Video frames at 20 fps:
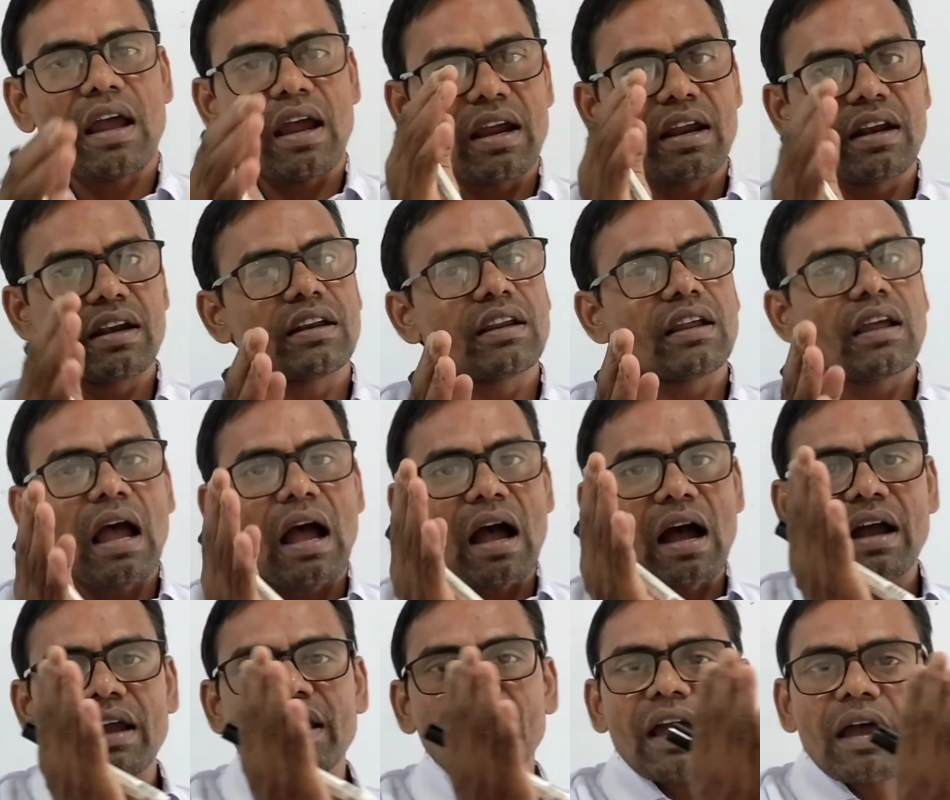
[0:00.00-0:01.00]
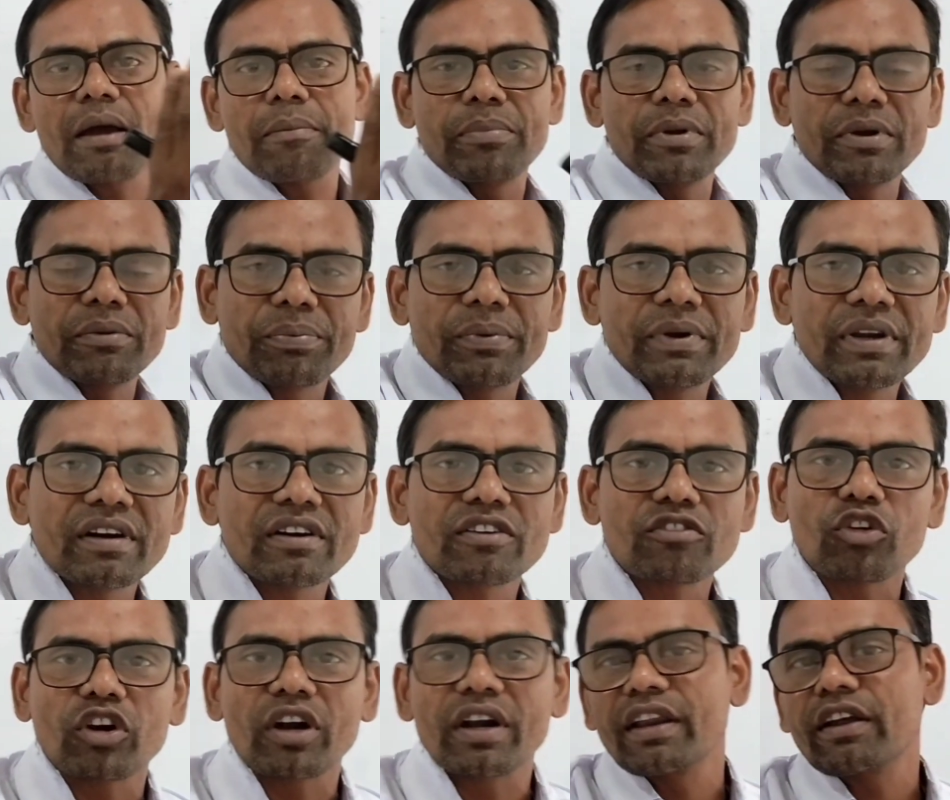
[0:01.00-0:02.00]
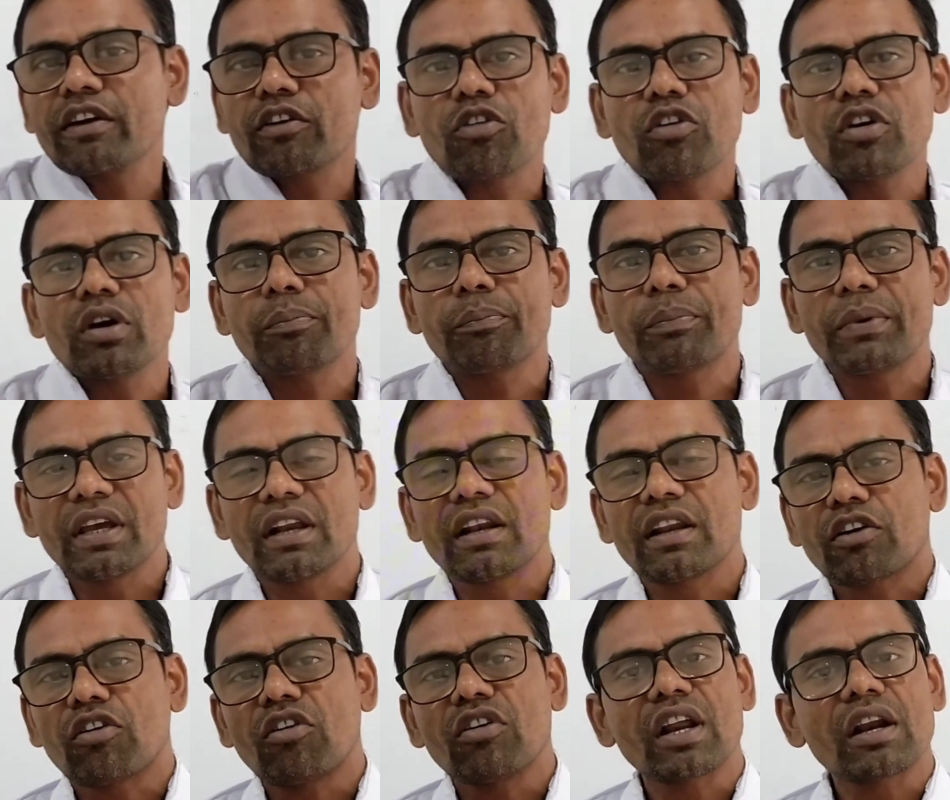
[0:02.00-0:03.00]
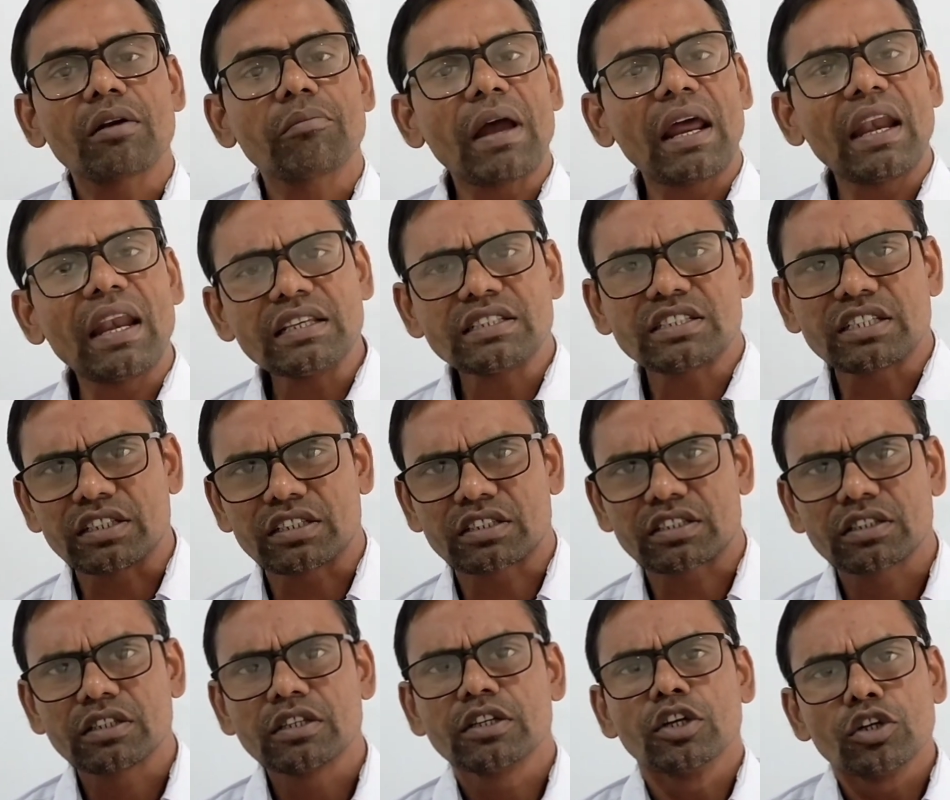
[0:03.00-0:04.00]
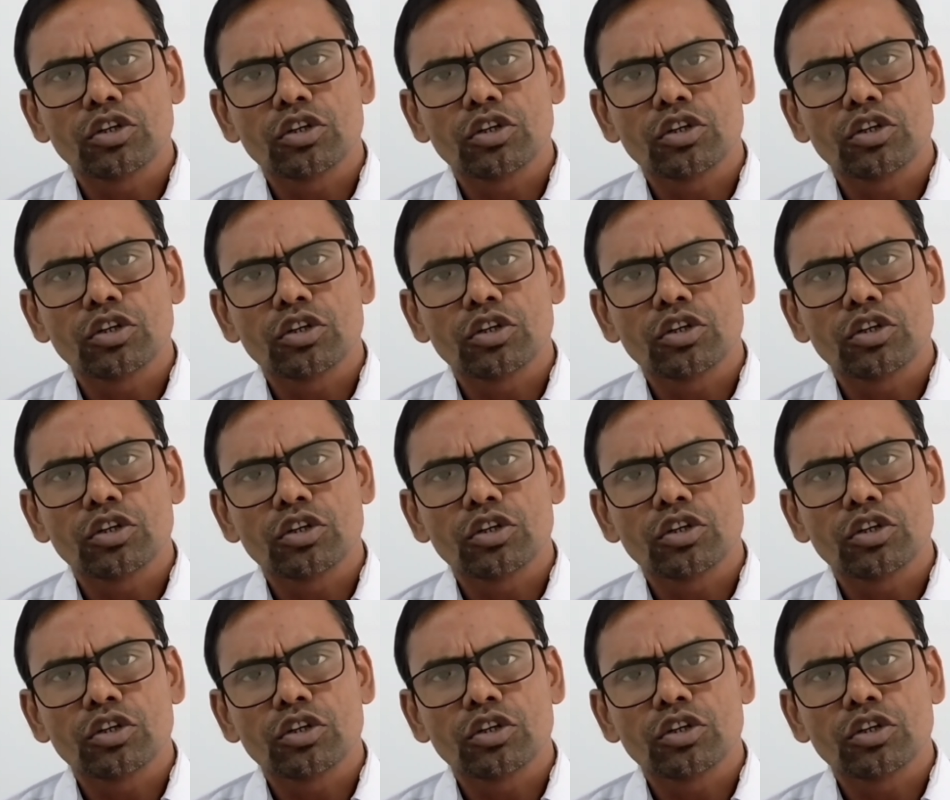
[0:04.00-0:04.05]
and I have prepared trading account, PL account and balance sheet.